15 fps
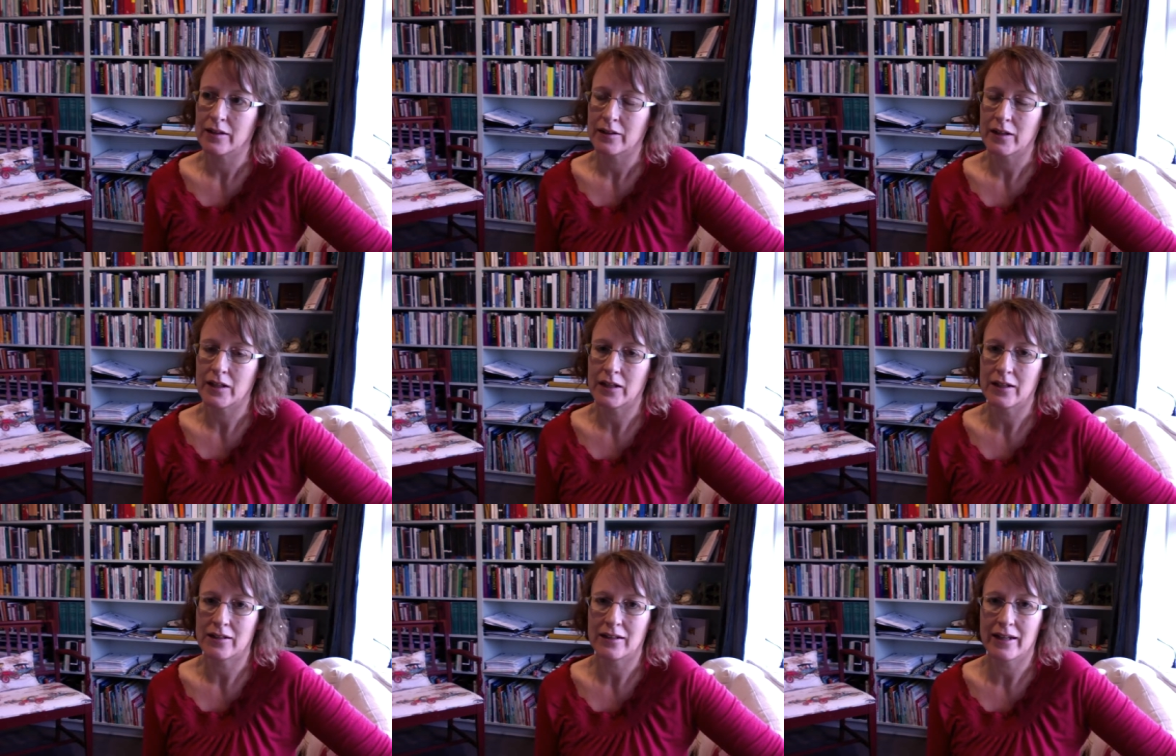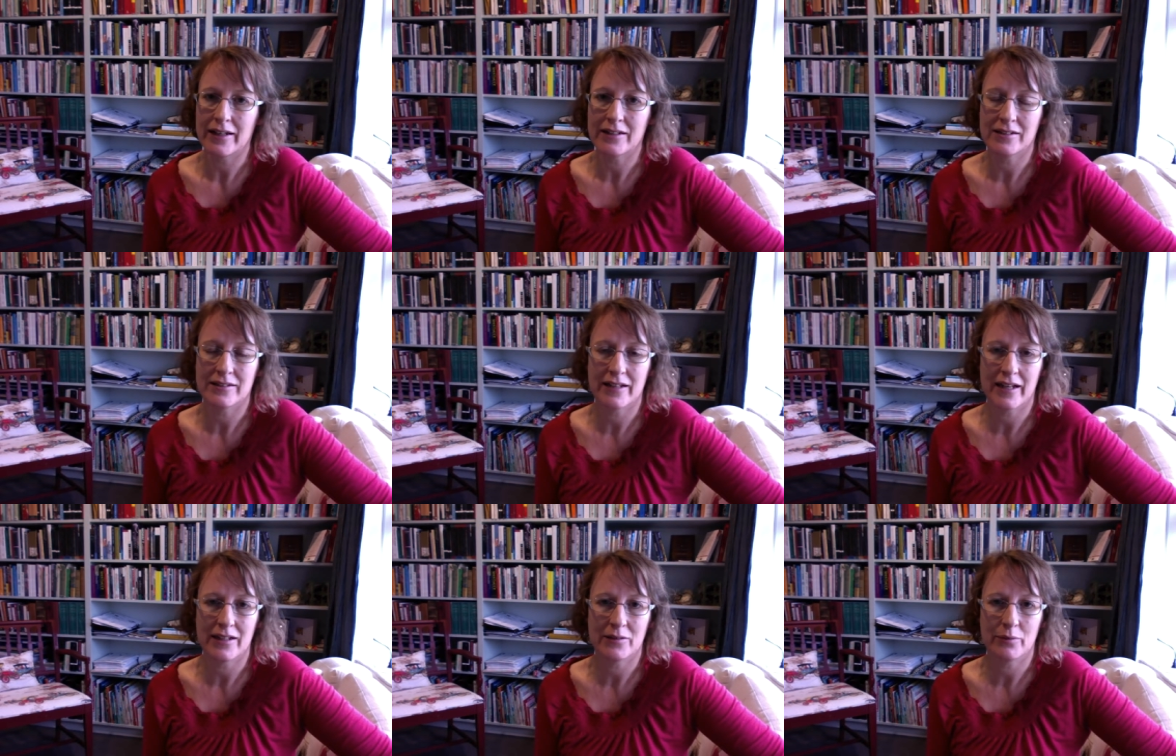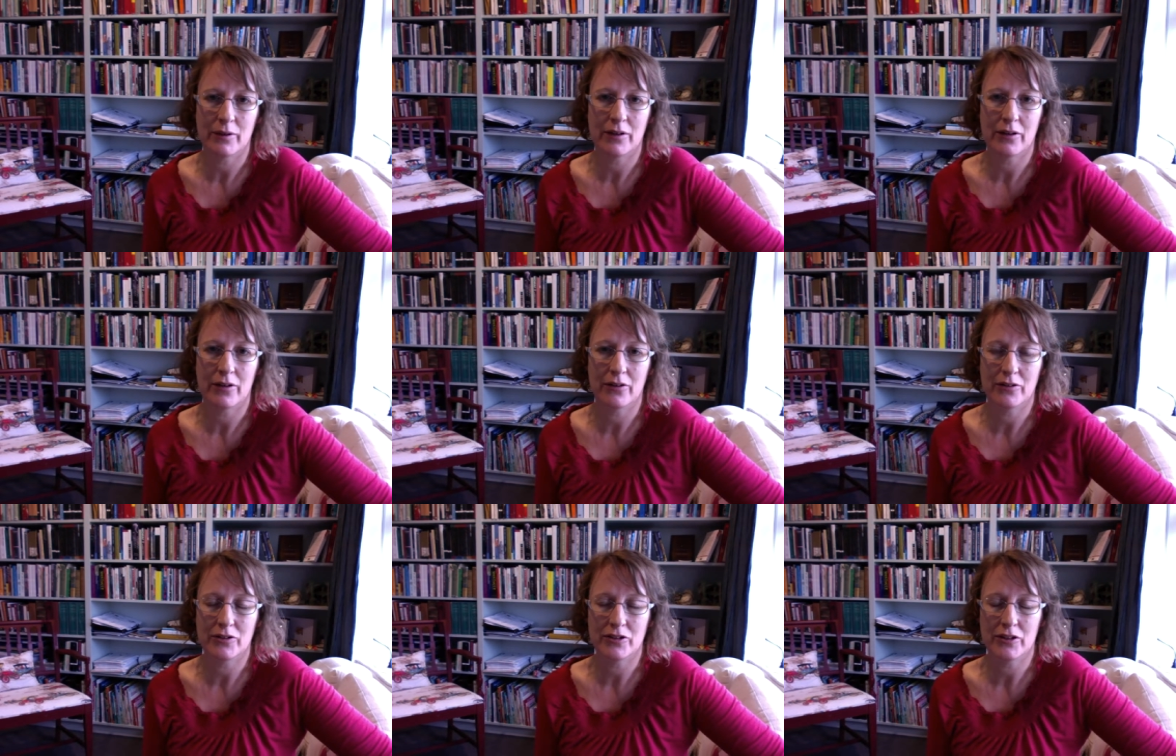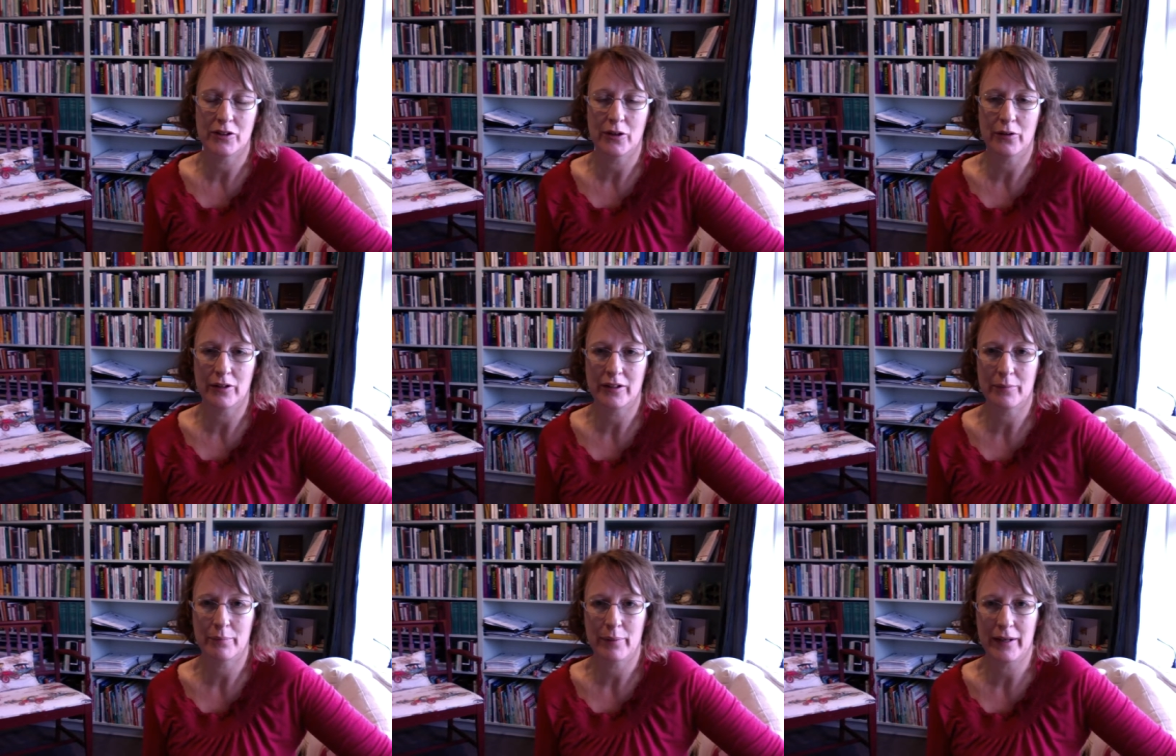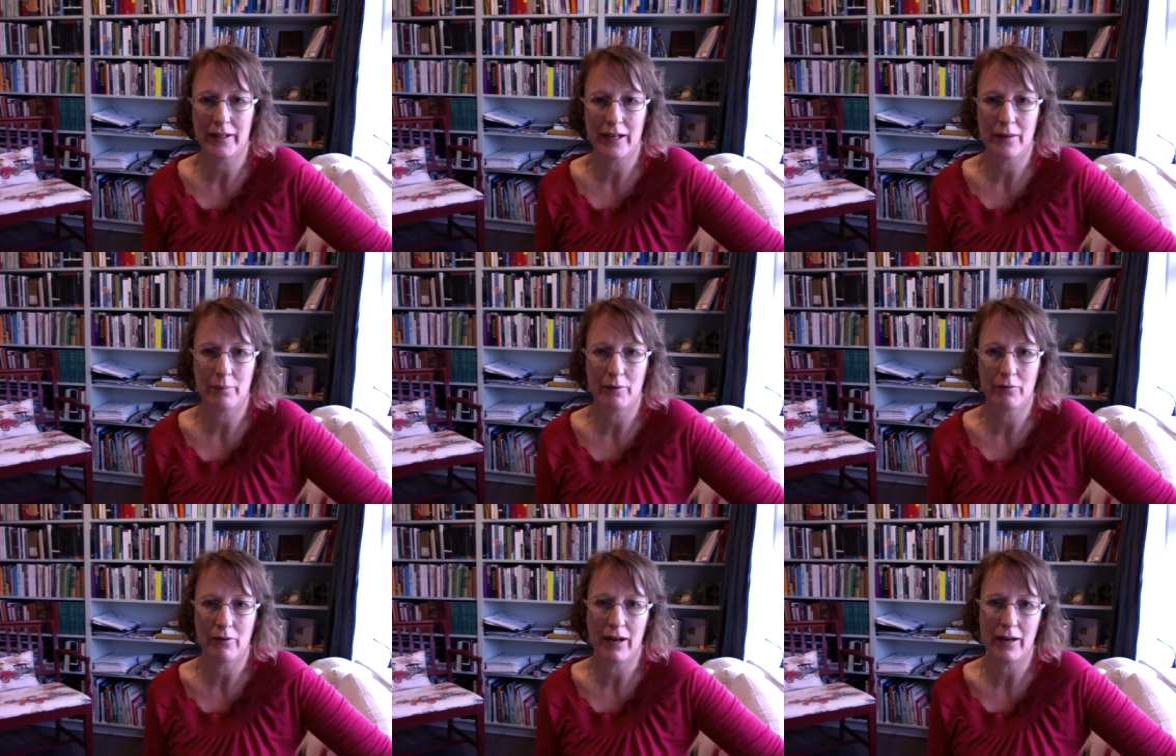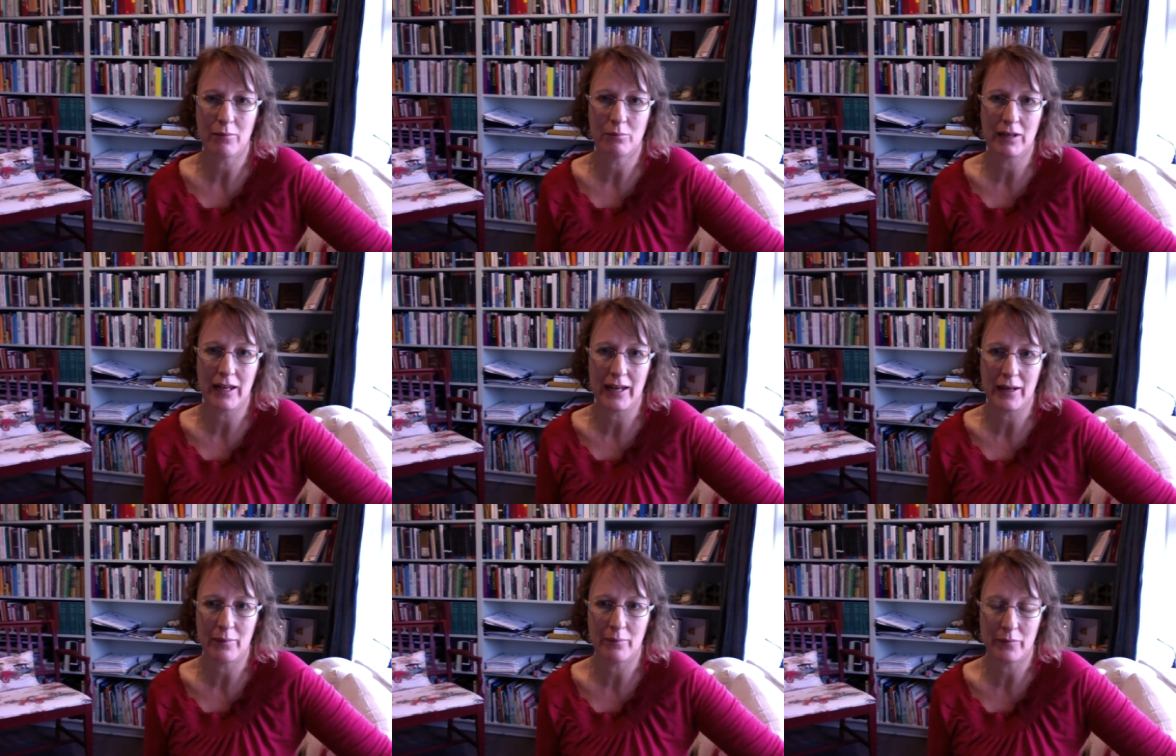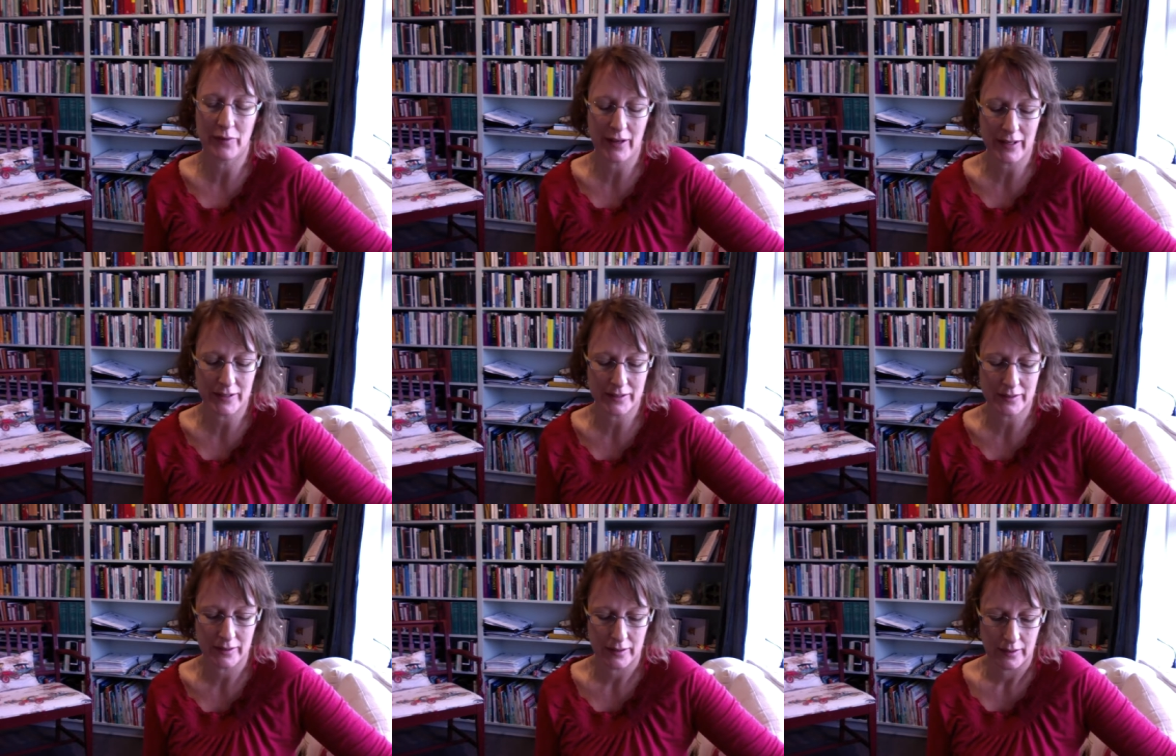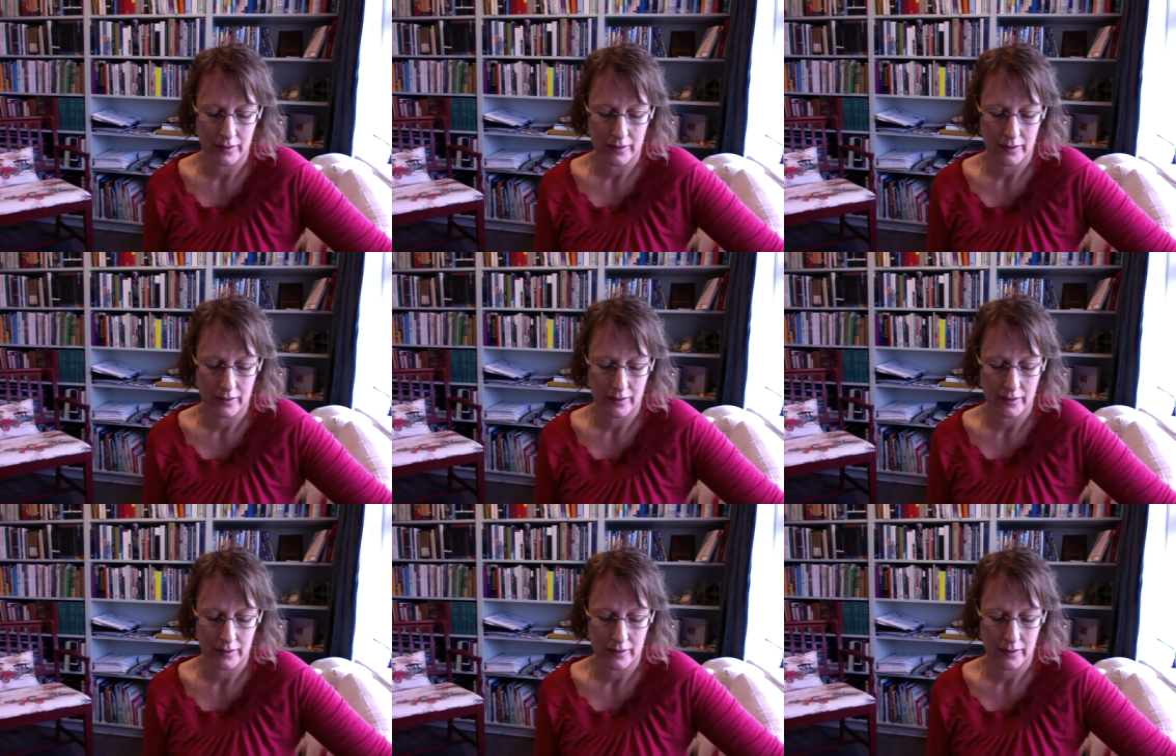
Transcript: Then at a later date we're going to go and pick up a ram lamb that